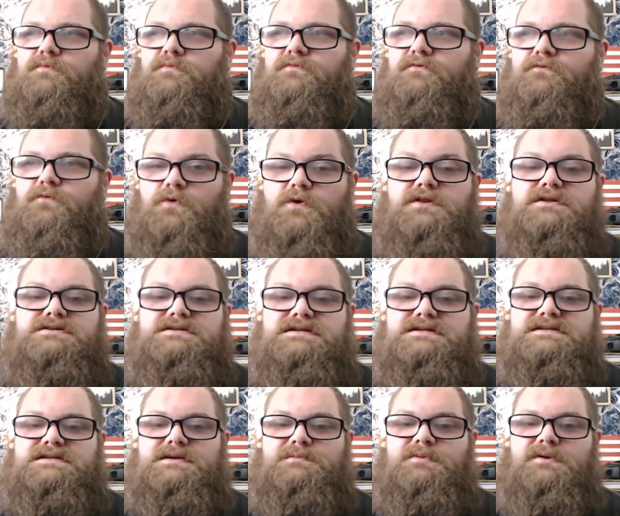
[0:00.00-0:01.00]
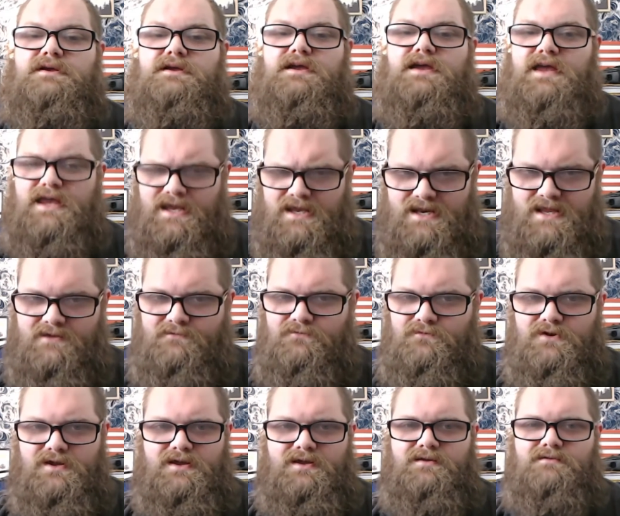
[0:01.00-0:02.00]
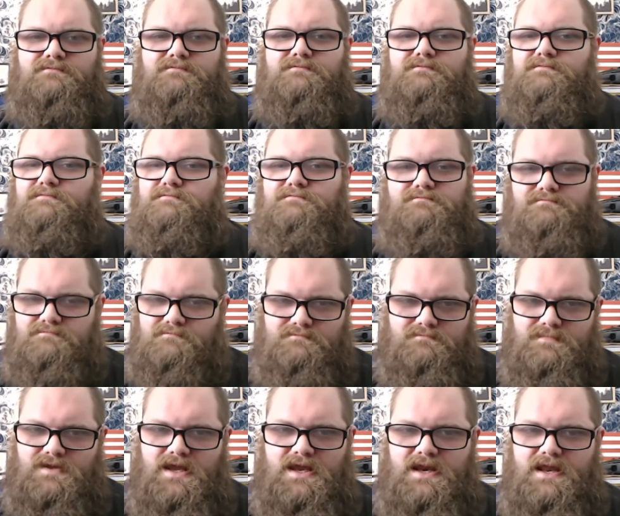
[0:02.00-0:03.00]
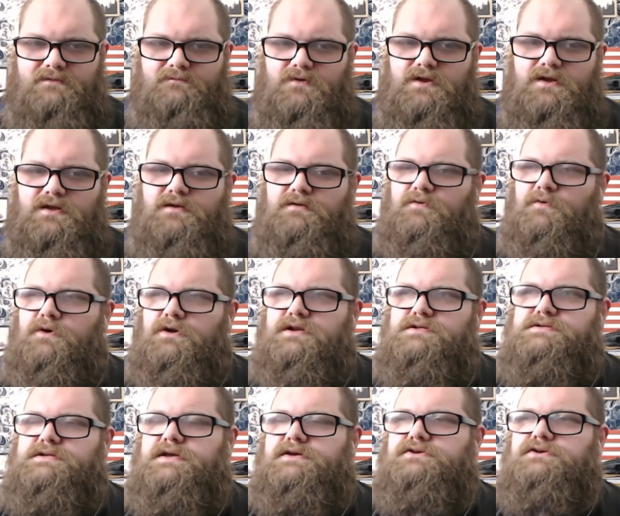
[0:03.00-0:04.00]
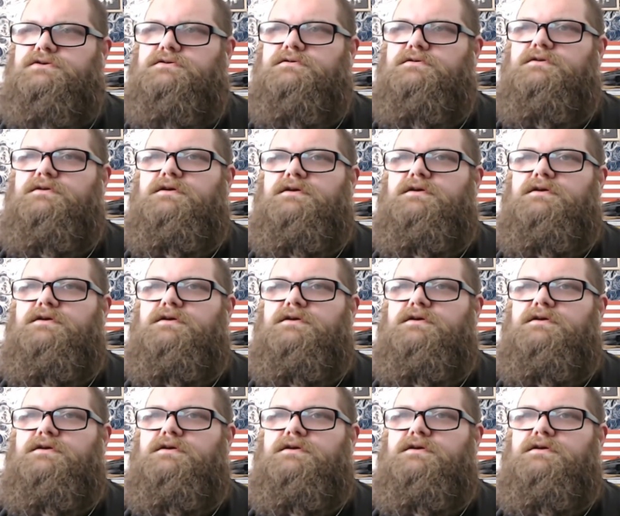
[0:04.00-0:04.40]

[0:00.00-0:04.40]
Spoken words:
for the CCP in every organization.